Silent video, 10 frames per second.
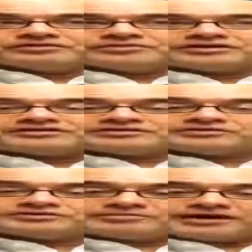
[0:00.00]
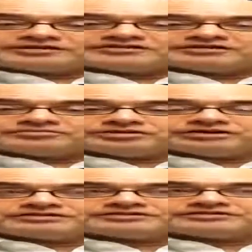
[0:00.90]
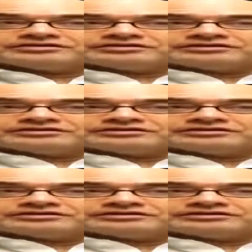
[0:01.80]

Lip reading: because there was a mindset in place